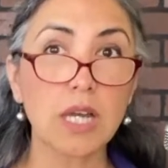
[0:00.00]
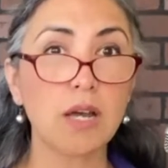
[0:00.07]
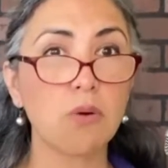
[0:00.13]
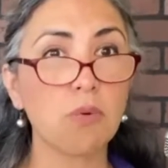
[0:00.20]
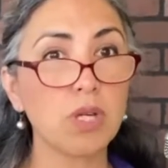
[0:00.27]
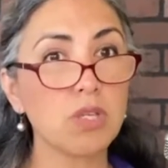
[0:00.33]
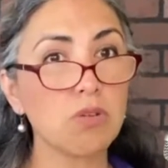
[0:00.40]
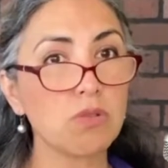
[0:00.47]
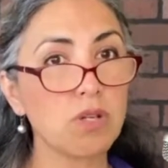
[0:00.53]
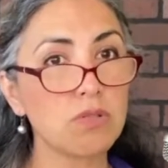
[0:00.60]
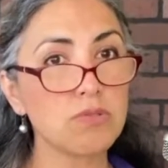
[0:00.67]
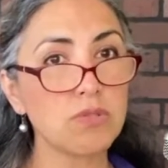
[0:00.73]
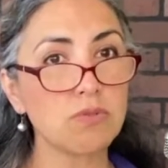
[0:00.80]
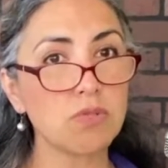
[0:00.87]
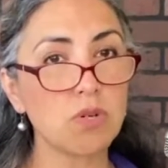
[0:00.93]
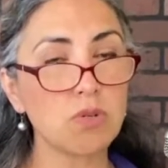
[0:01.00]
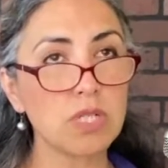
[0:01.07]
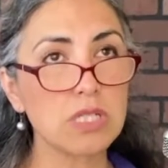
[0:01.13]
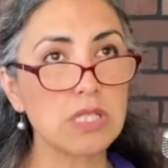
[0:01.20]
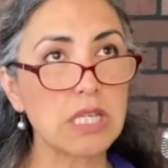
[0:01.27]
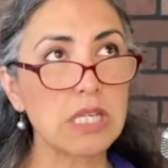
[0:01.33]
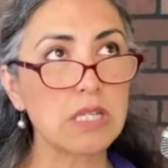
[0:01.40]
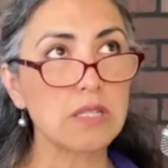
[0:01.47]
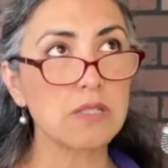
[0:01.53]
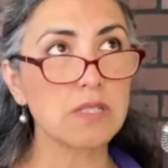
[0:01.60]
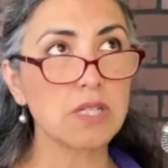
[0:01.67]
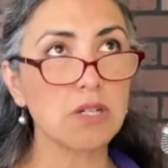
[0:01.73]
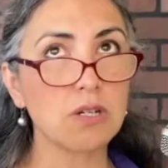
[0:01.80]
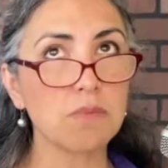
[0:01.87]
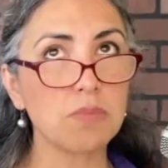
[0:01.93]
What you'll also notice is
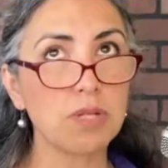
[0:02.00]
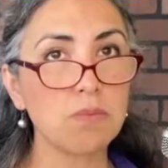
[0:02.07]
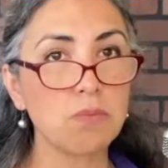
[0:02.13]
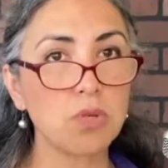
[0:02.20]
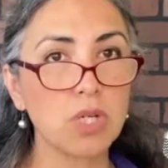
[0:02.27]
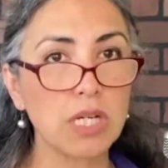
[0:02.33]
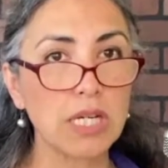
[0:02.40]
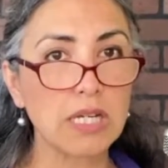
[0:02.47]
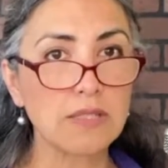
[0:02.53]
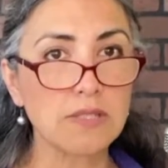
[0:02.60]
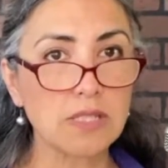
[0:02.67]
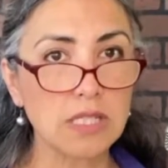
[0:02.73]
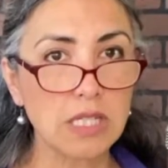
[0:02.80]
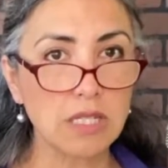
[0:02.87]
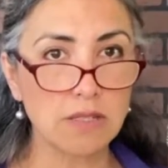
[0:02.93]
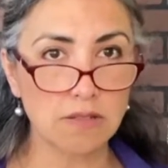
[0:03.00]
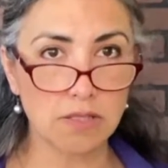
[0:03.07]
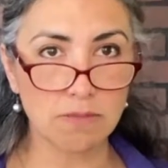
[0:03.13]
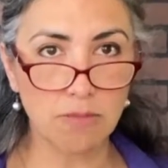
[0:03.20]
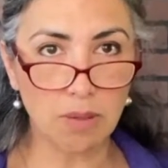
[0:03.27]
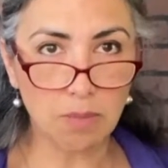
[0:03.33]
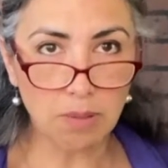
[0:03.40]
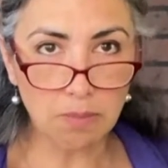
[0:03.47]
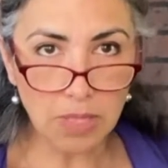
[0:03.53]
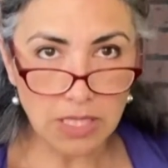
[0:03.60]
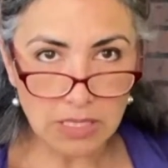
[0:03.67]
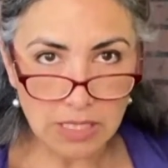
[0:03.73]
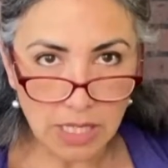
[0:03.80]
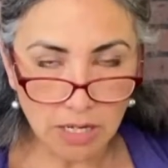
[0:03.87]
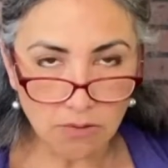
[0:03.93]
they're a bit more hesitant to maybe bend
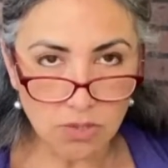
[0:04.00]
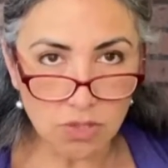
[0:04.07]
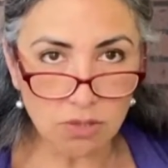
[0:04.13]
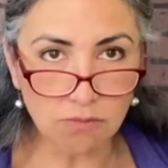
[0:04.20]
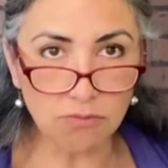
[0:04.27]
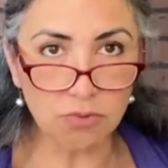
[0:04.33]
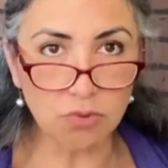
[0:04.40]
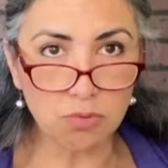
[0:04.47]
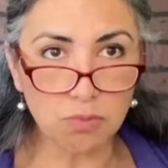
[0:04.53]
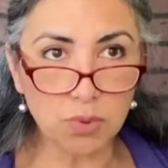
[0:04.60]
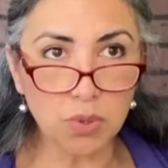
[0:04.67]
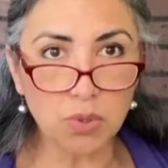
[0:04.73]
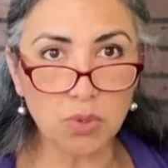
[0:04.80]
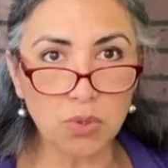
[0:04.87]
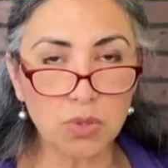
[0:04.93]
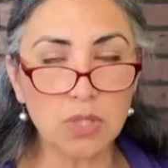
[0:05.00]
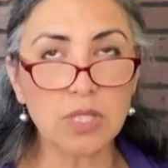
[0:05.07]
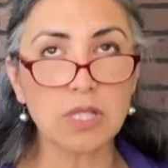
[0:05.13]
down to the food bowl